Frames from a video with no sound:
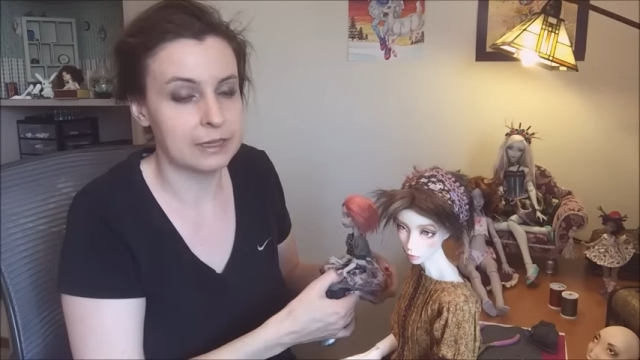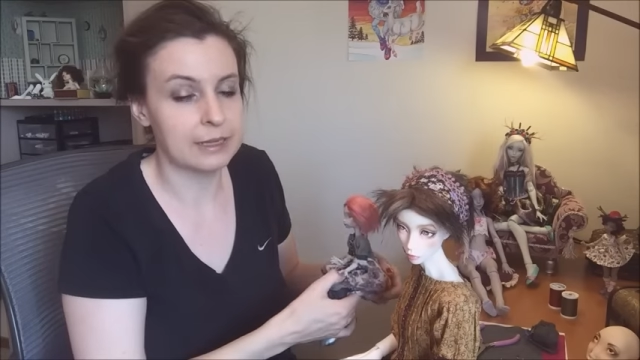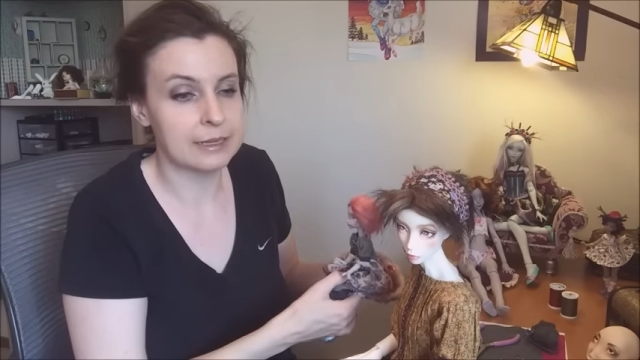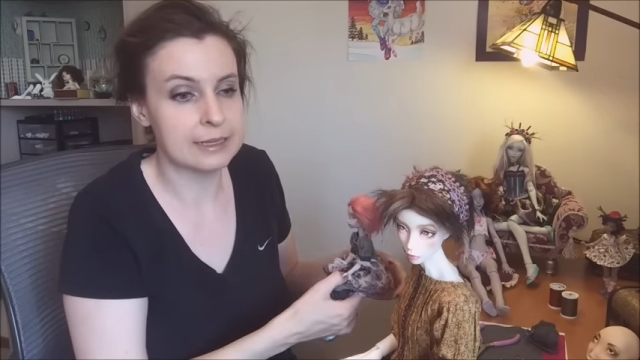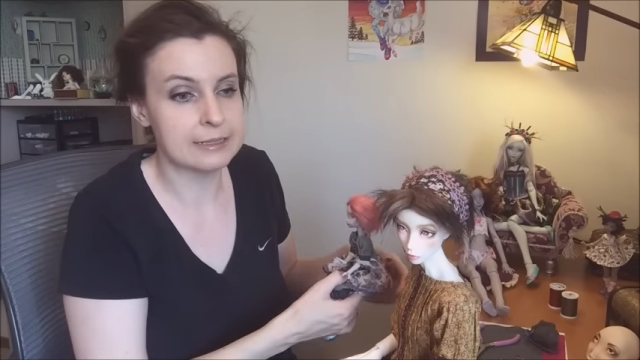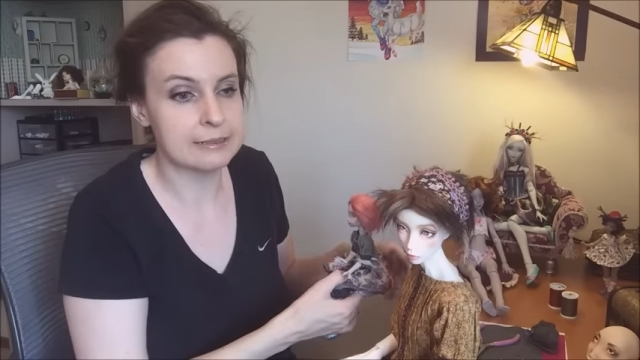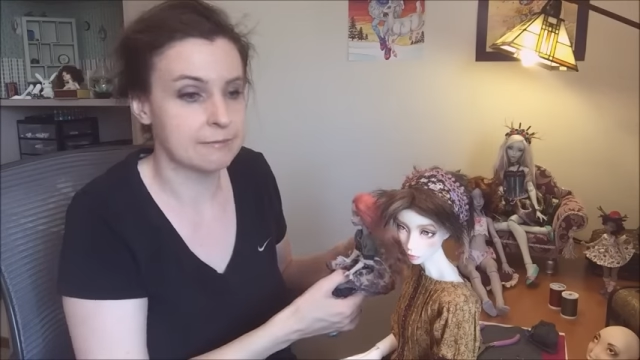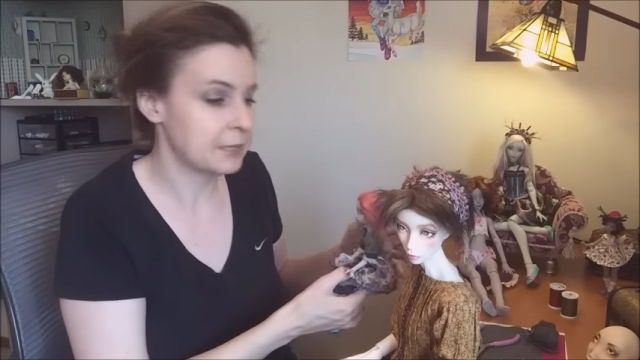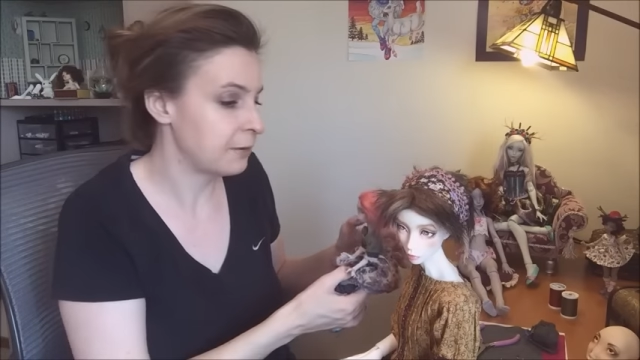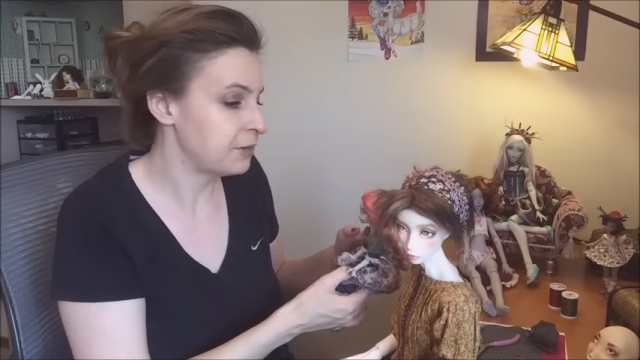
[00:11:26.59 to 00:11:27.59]
well,
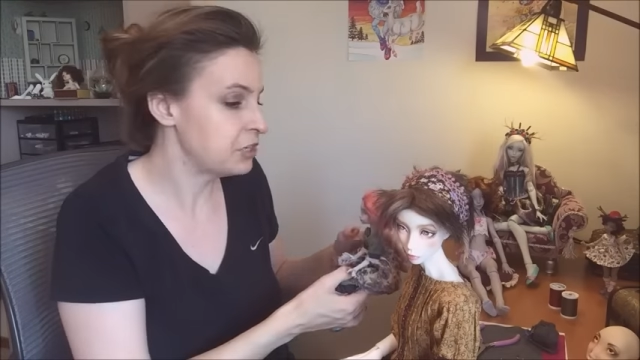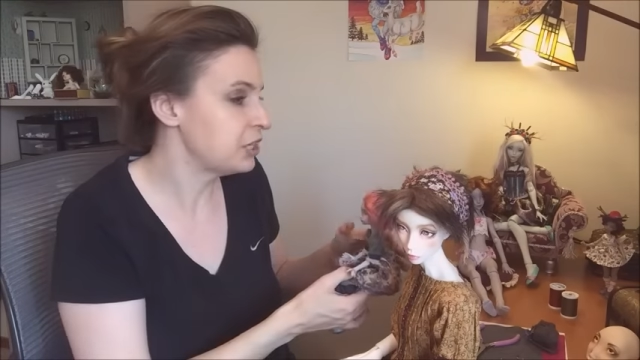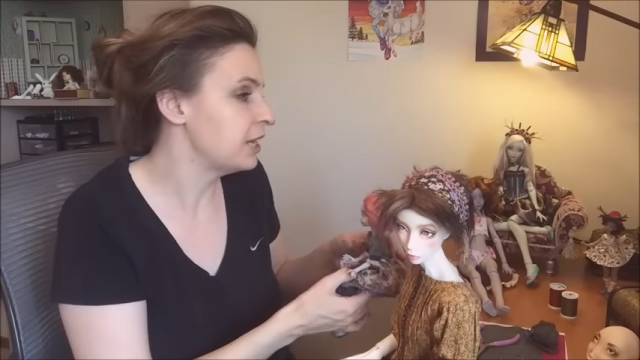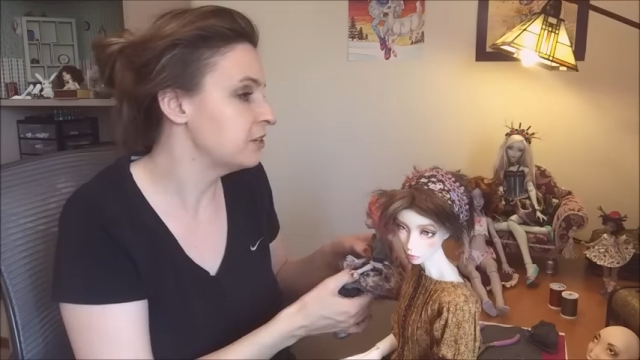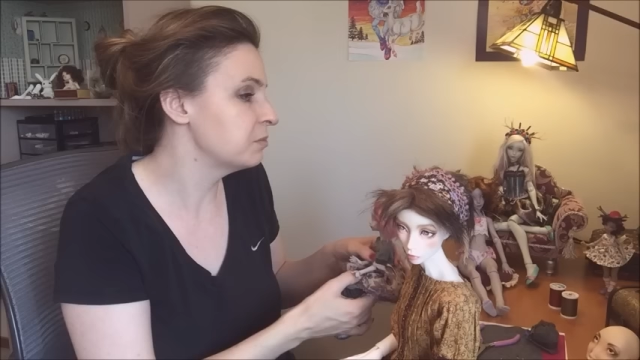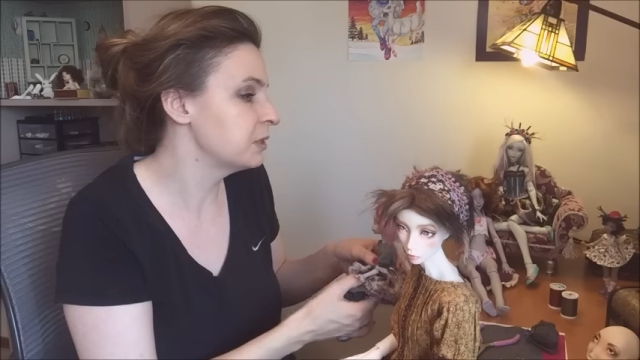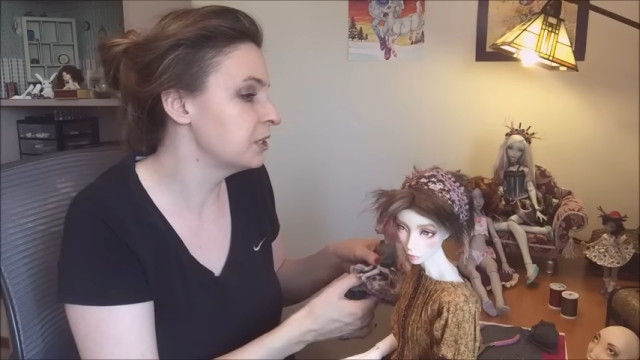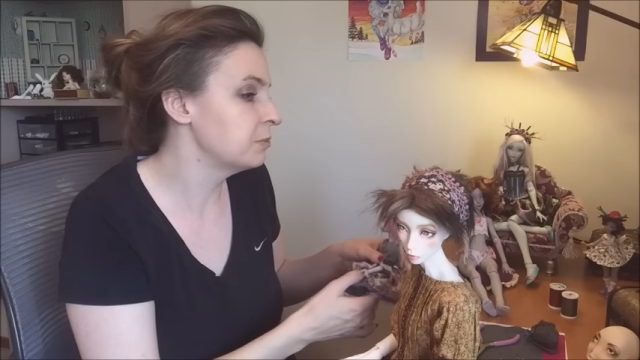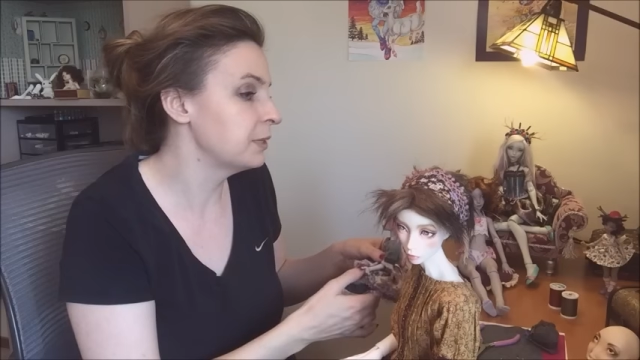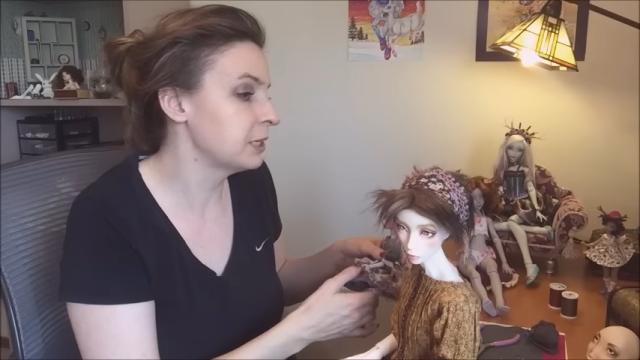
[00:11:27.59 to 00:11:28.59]
I want to change them a
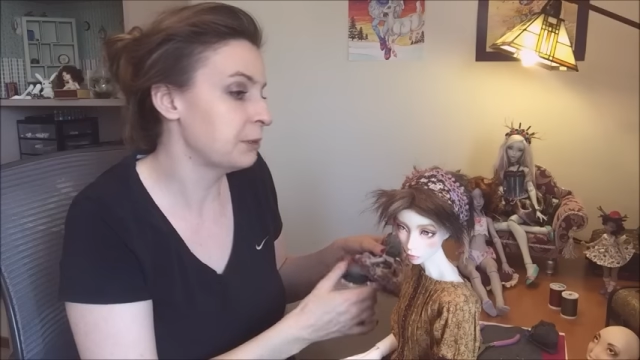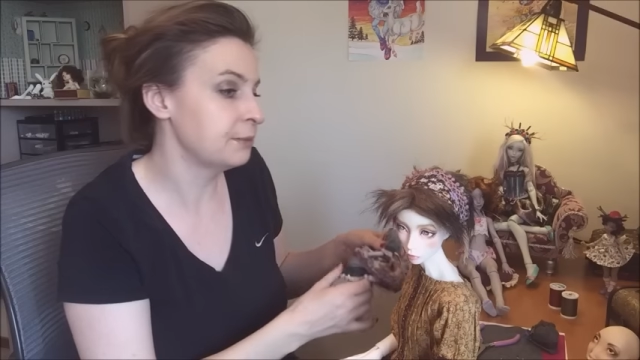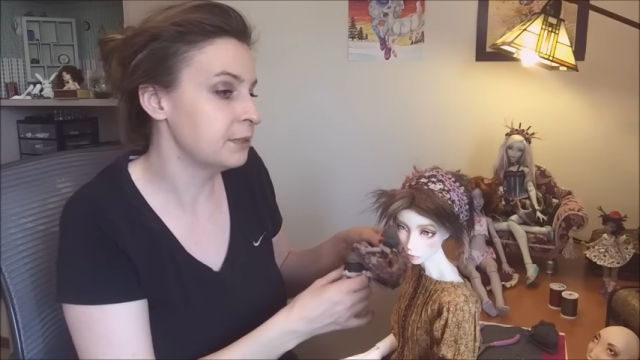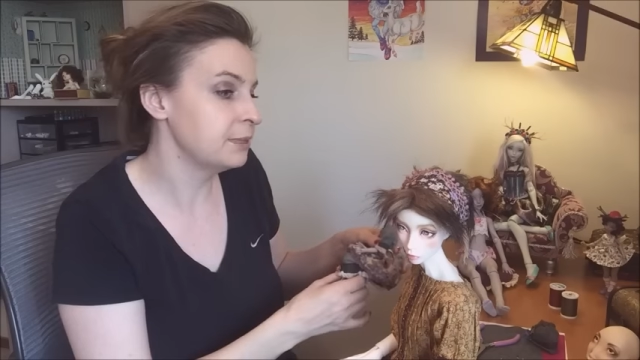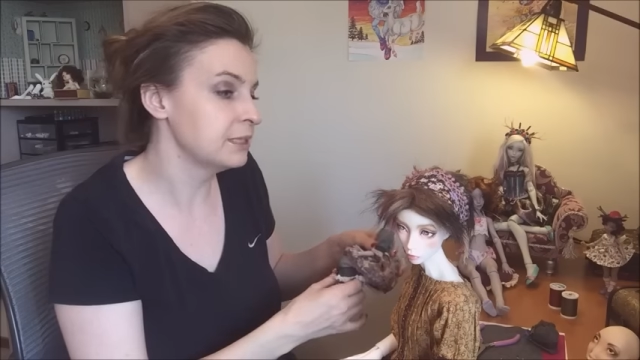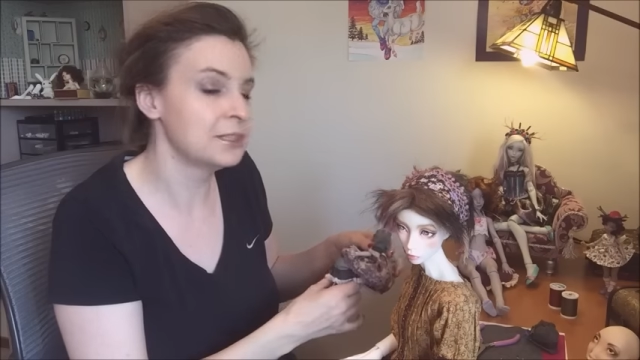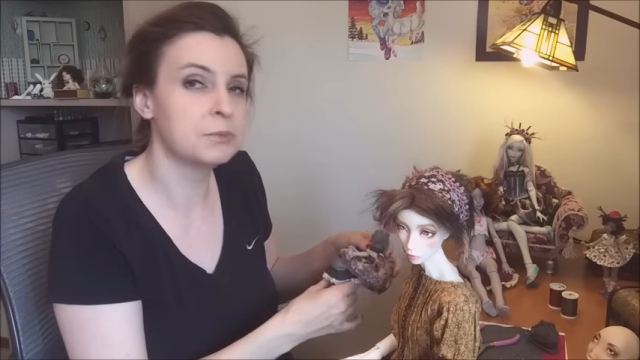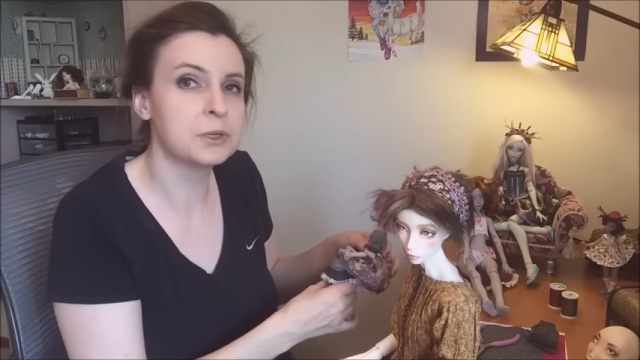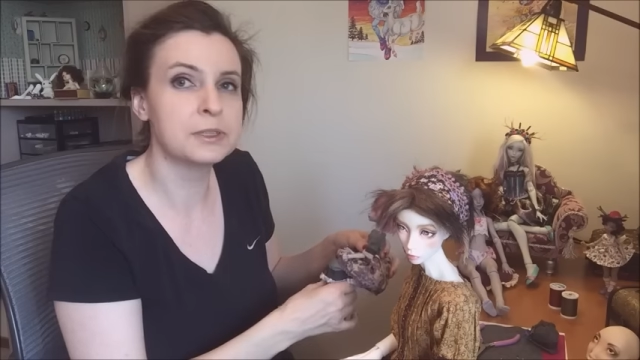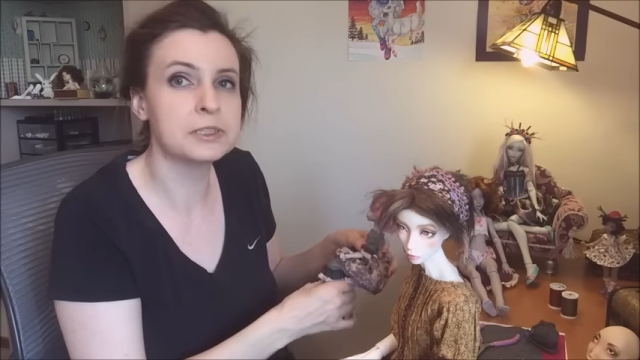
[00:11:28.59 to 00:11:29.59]
little bit. I want them to be a little
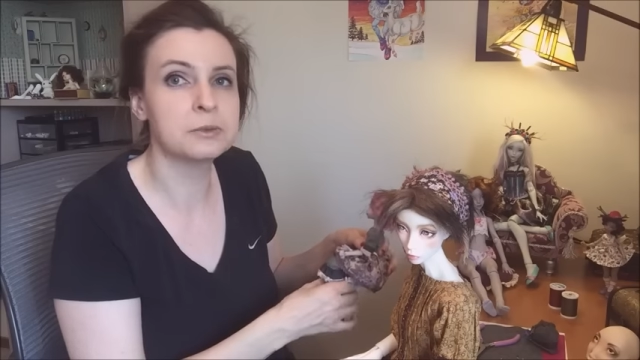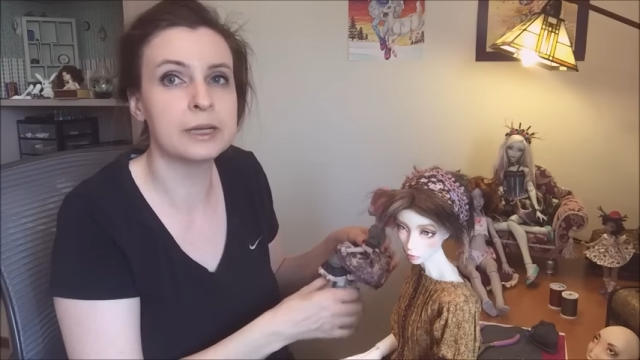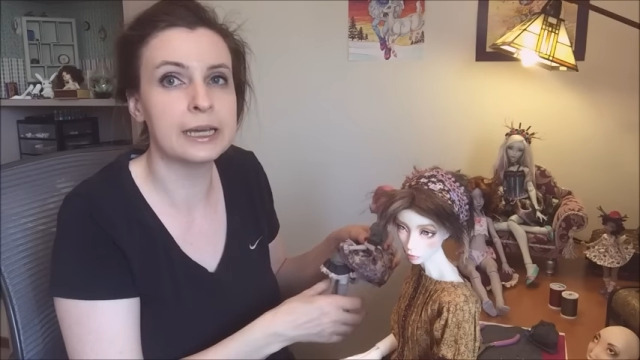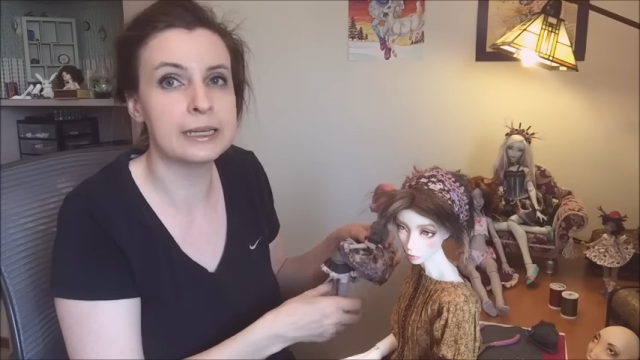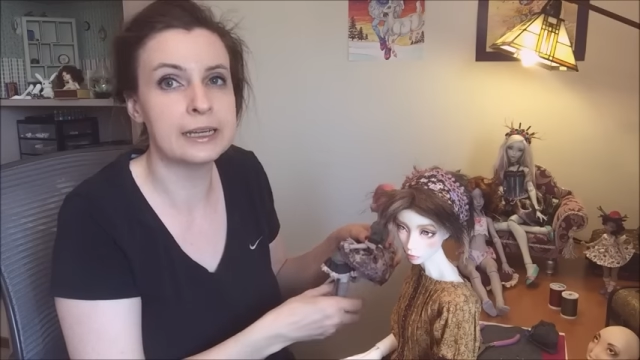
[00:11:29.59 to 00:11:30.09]
more this way.